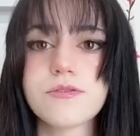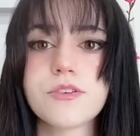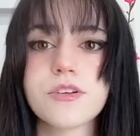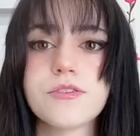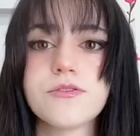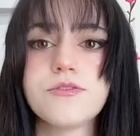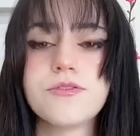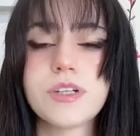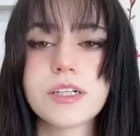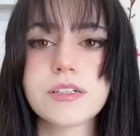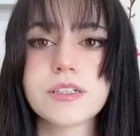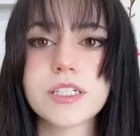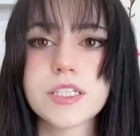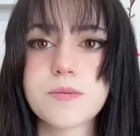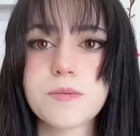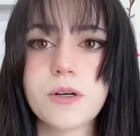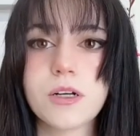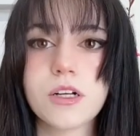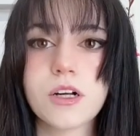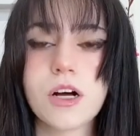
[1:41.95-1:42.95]
They're very
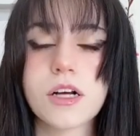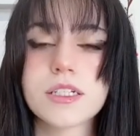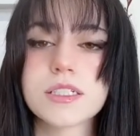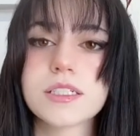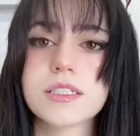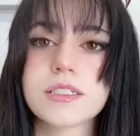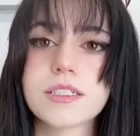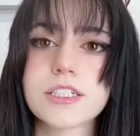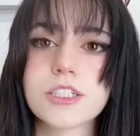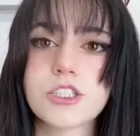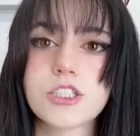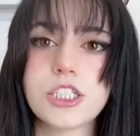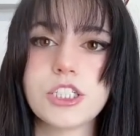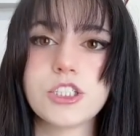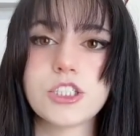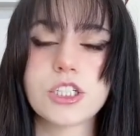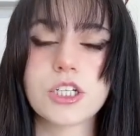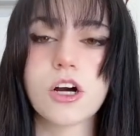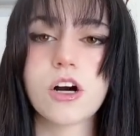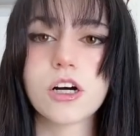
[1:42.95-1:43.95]
small, constantly
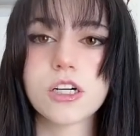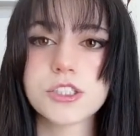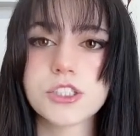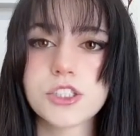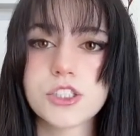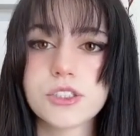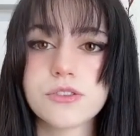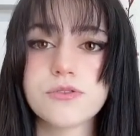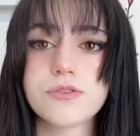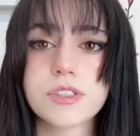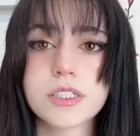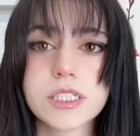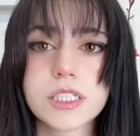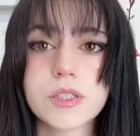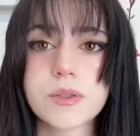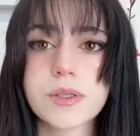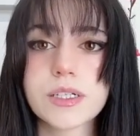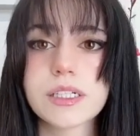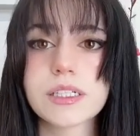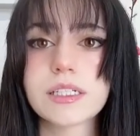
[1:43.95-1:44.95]
exchanging oxygen very
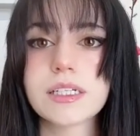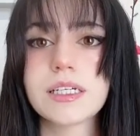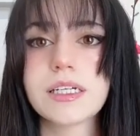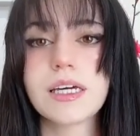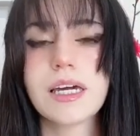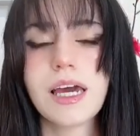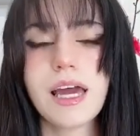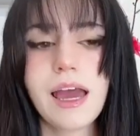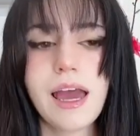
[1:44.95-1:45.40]
quickly,